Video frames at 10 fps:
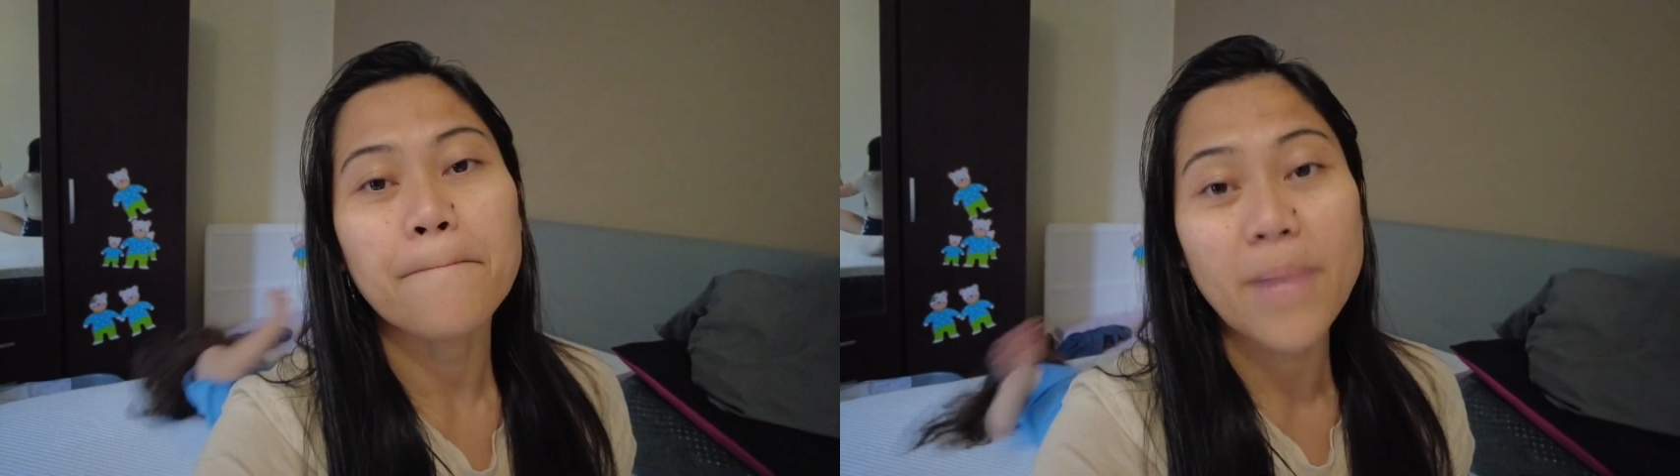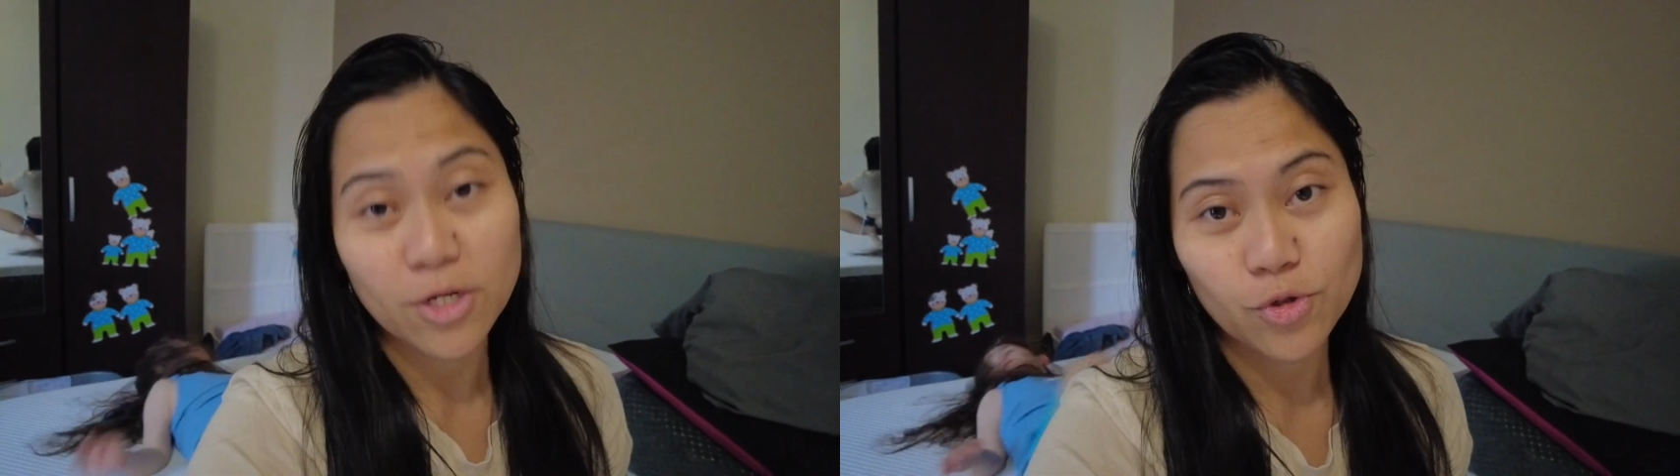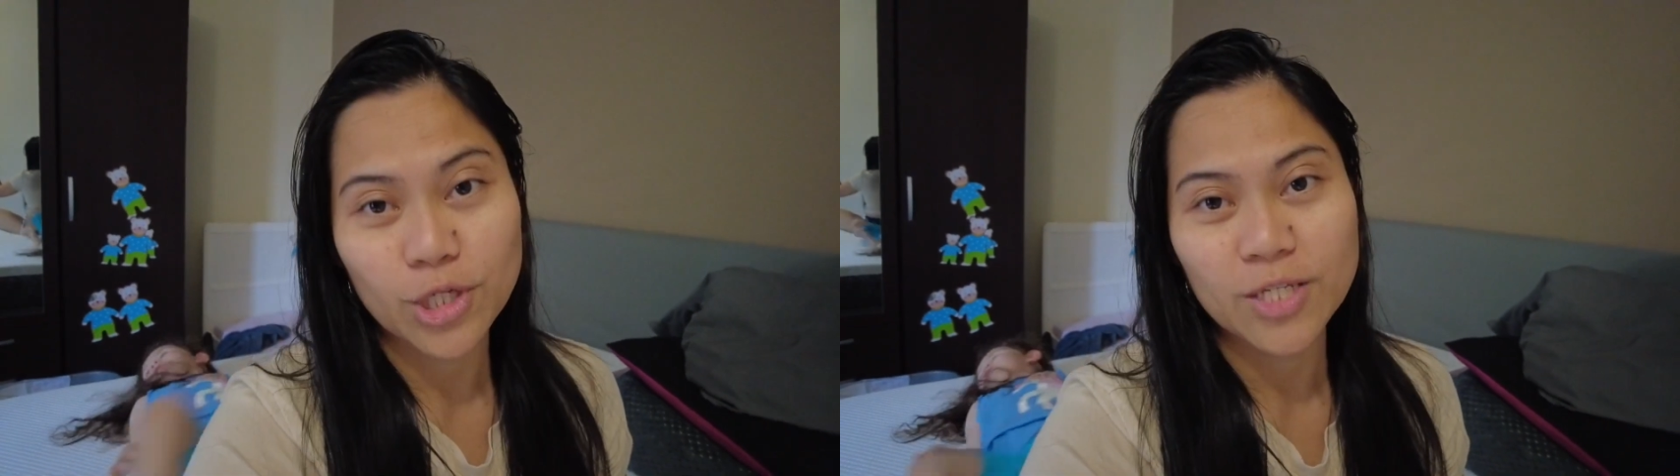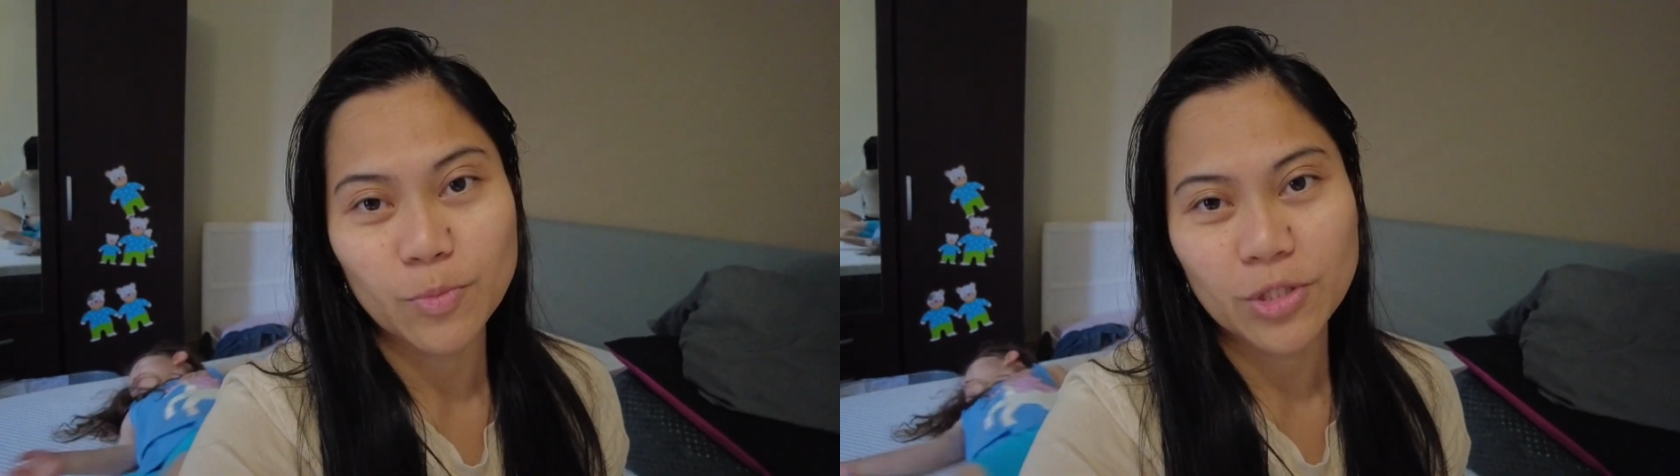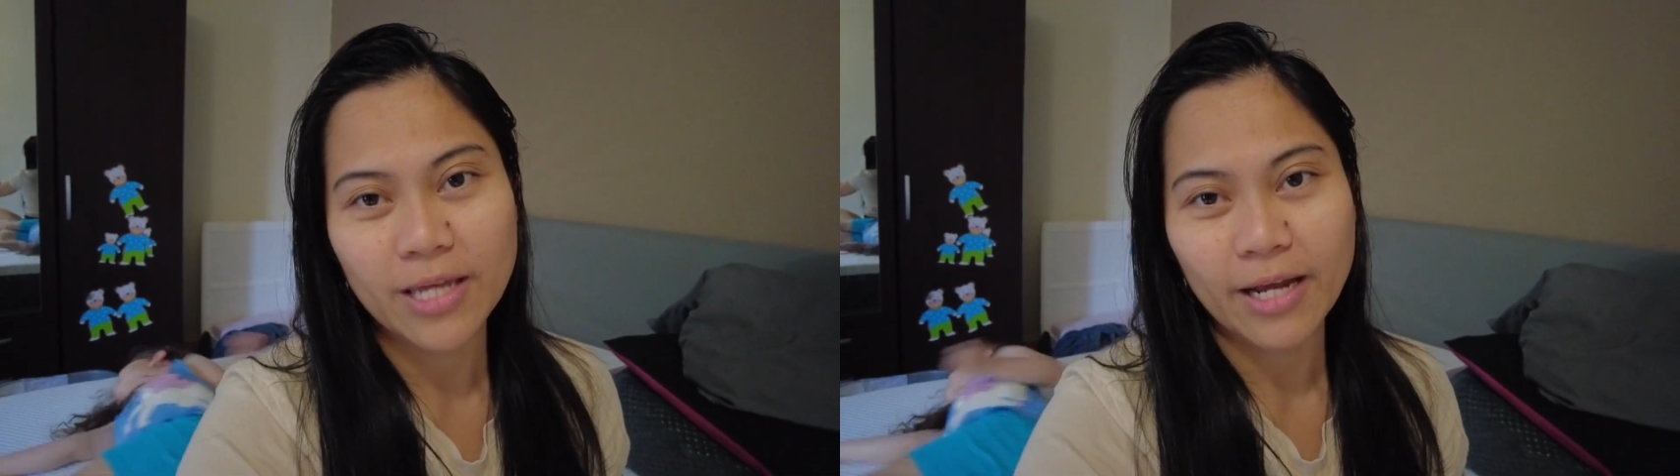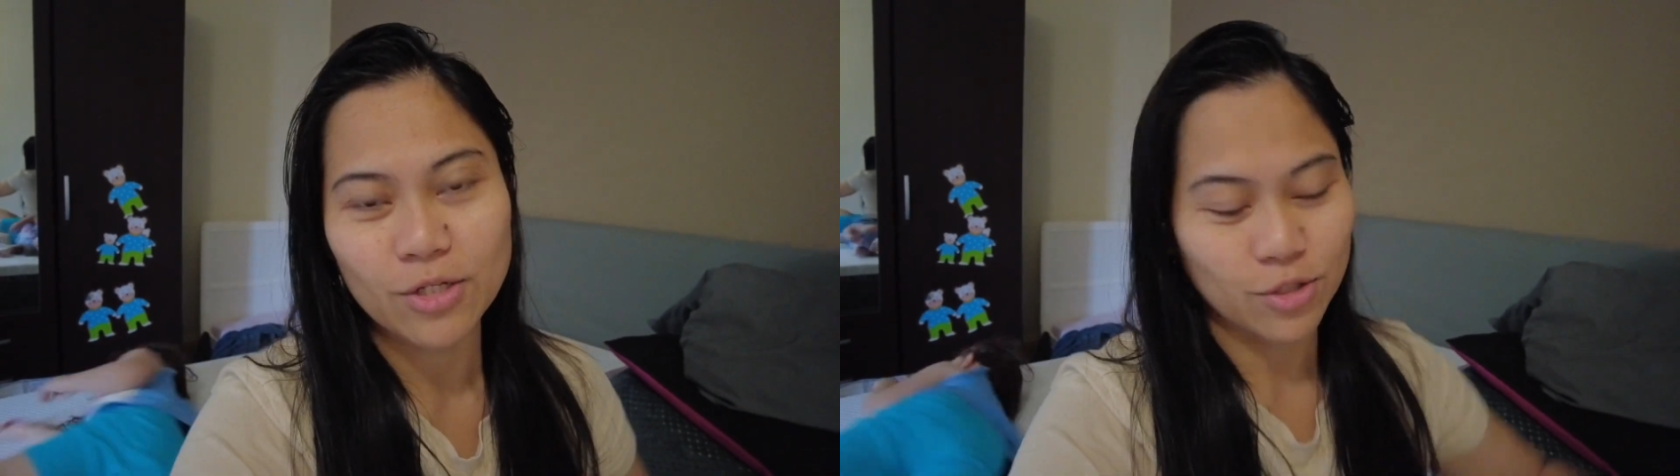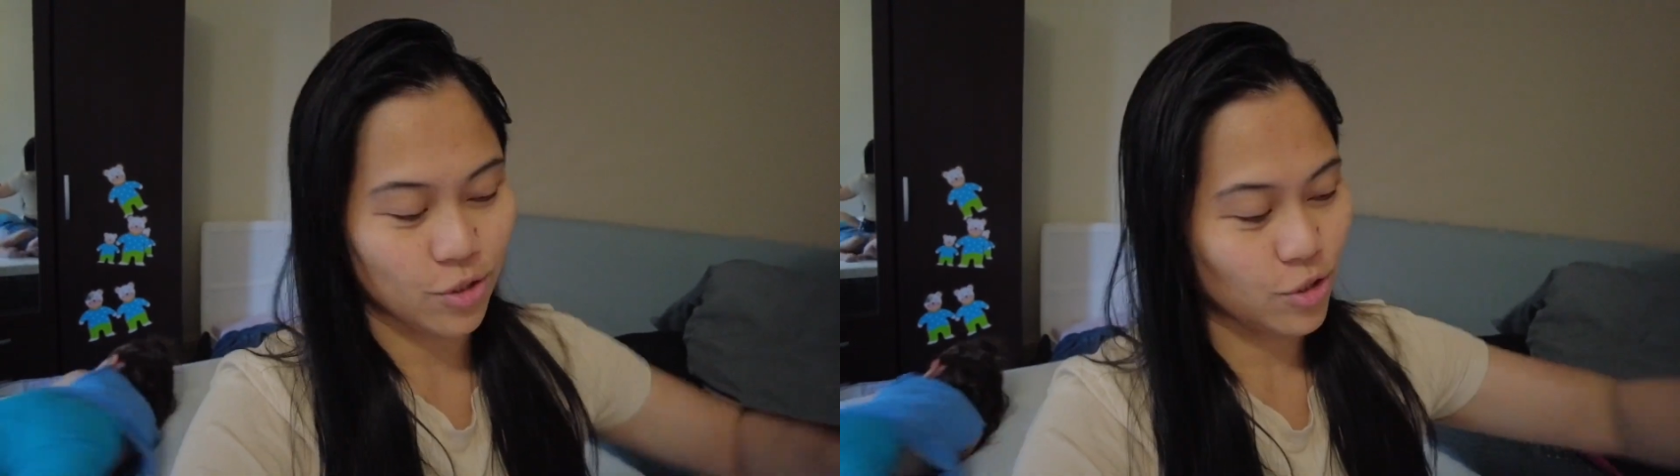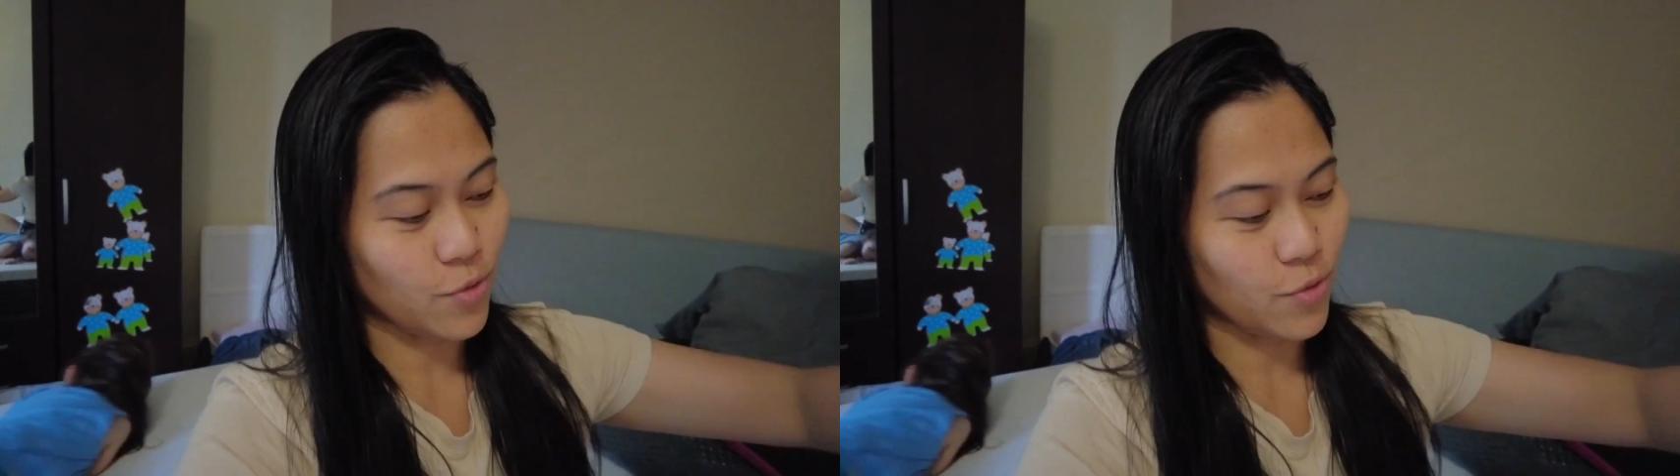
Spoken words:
mattress protector.